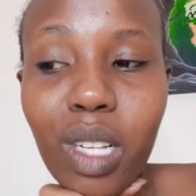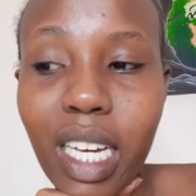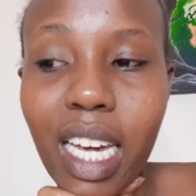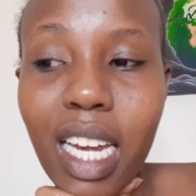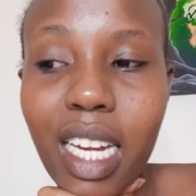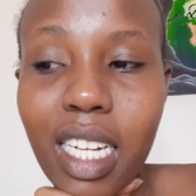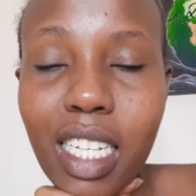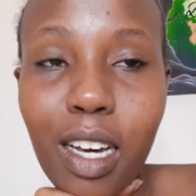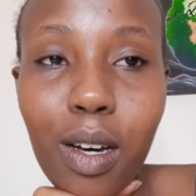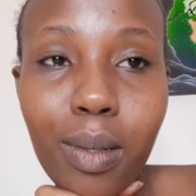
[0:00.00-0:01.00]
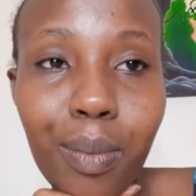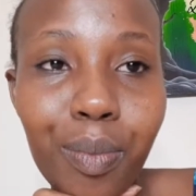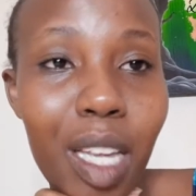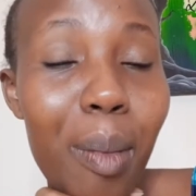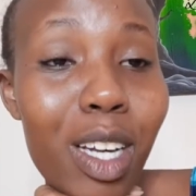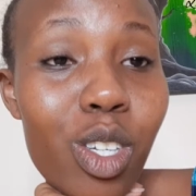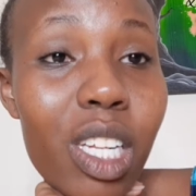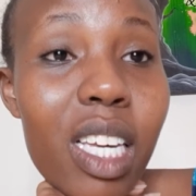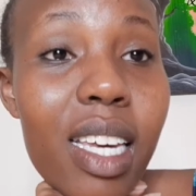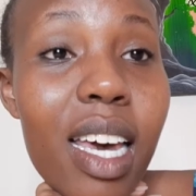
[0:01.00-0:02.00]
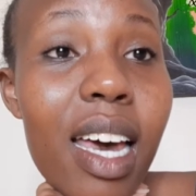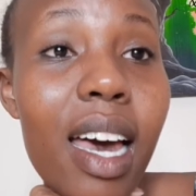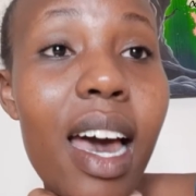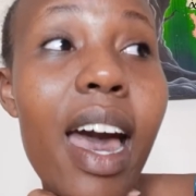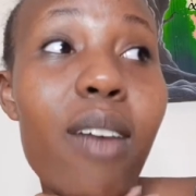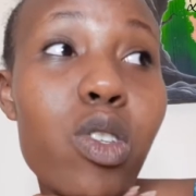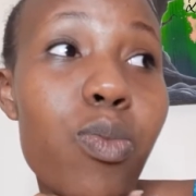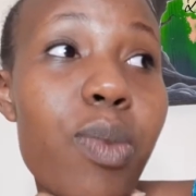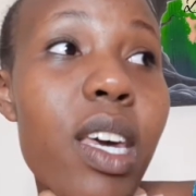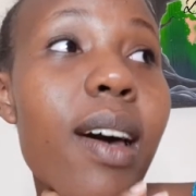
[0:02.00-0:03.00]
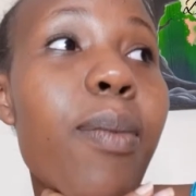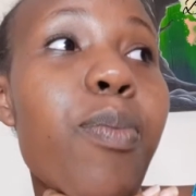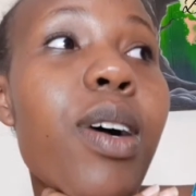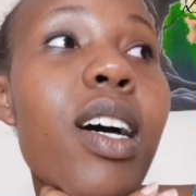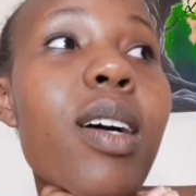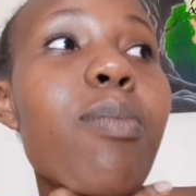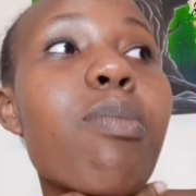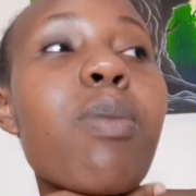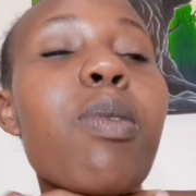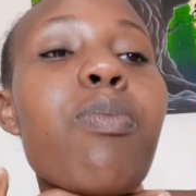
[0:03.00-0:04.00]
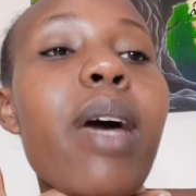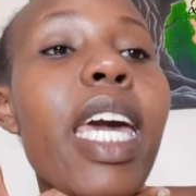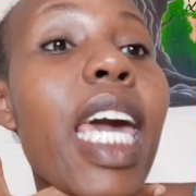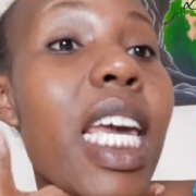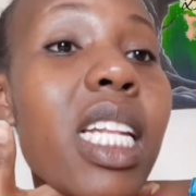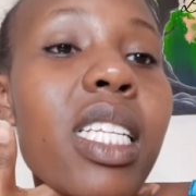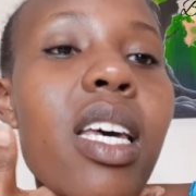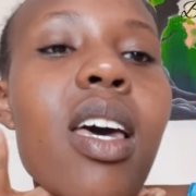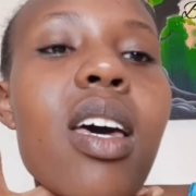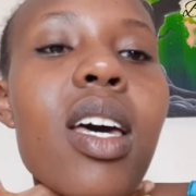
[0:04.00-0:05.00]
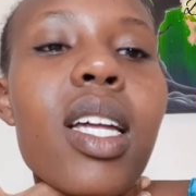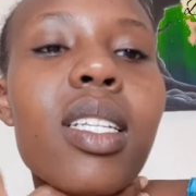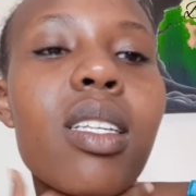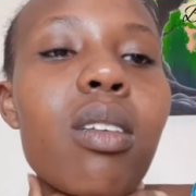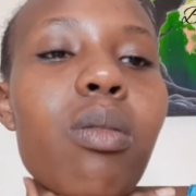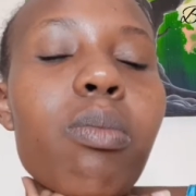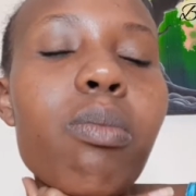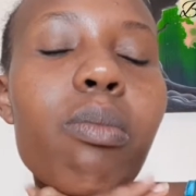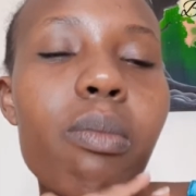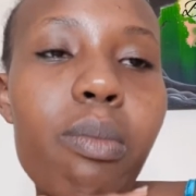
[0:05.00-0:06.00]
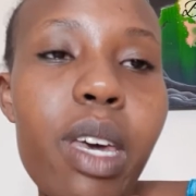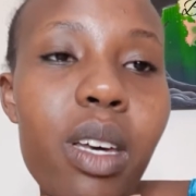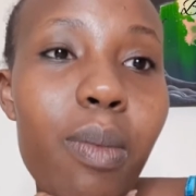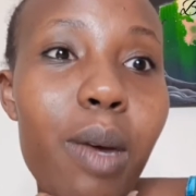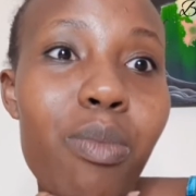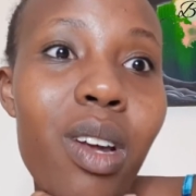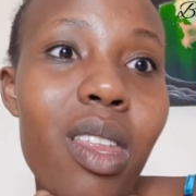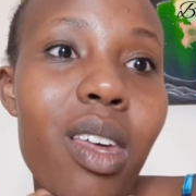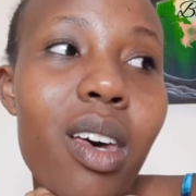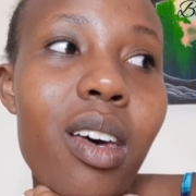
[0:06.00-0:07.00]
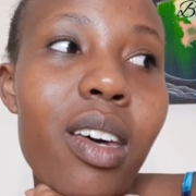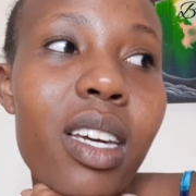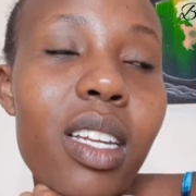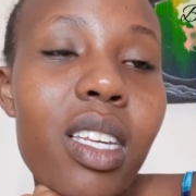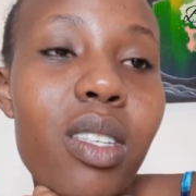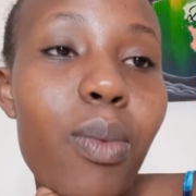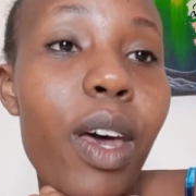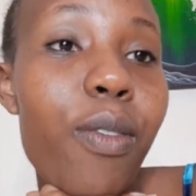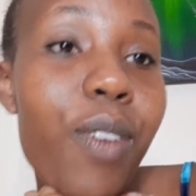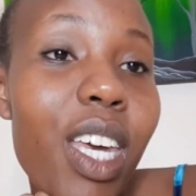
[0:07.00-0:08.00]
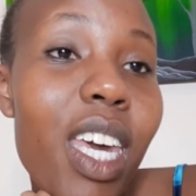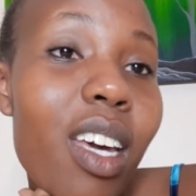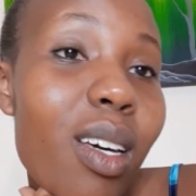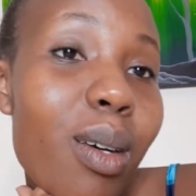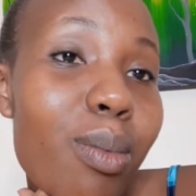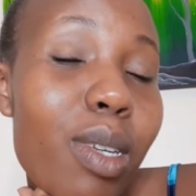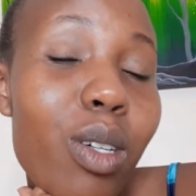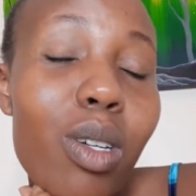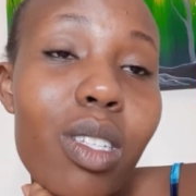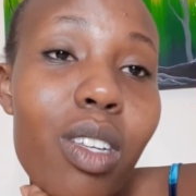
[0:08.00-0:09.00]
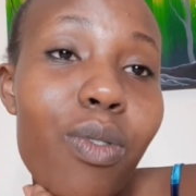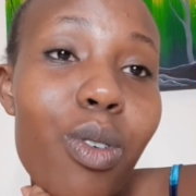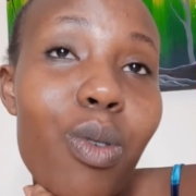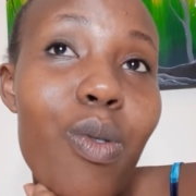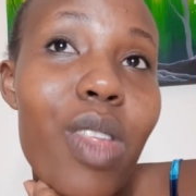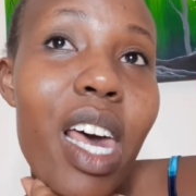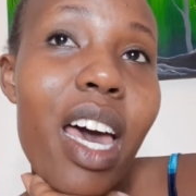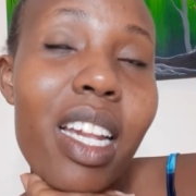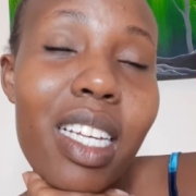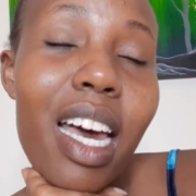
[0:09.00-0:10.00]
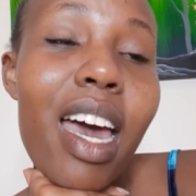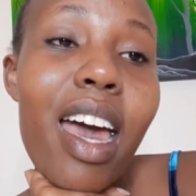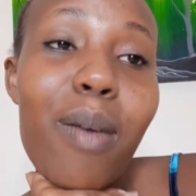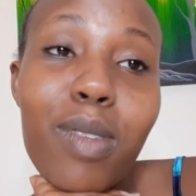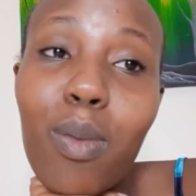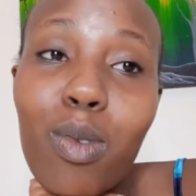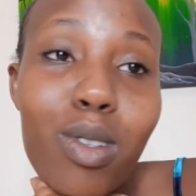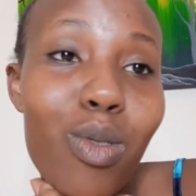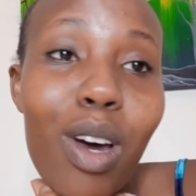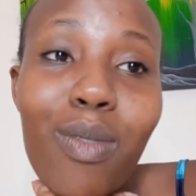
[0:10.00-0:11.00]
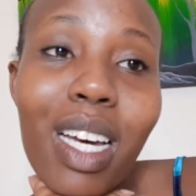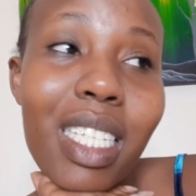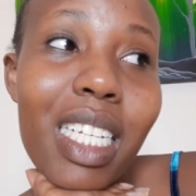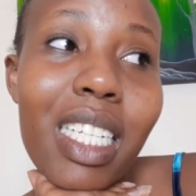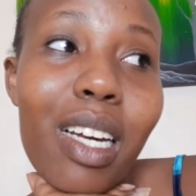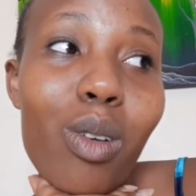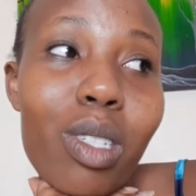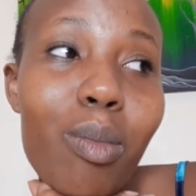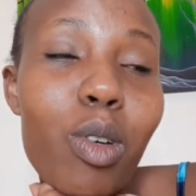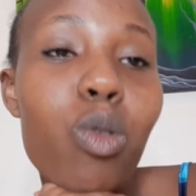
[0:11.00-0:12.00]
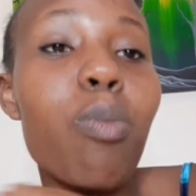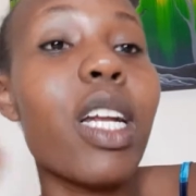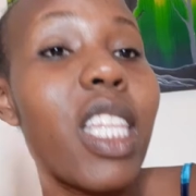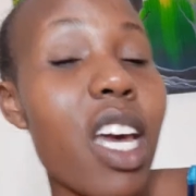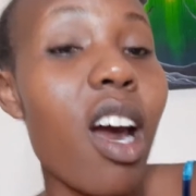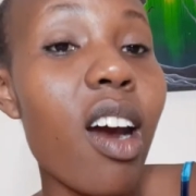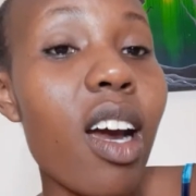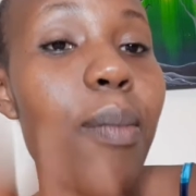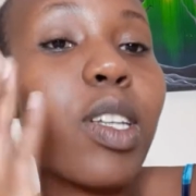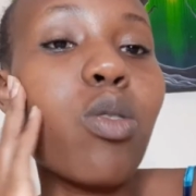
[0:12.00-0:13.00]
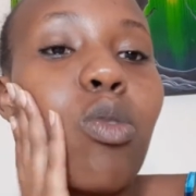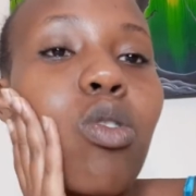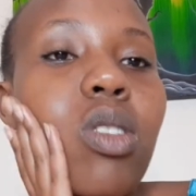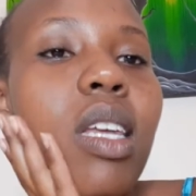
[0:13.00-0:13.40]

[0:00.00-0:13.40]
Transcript: And I have to be up maybe by 8 to bake my brother and his wife a cake, because if you know that I am supposed to have done it a long time ago, but they are coming tomorrow,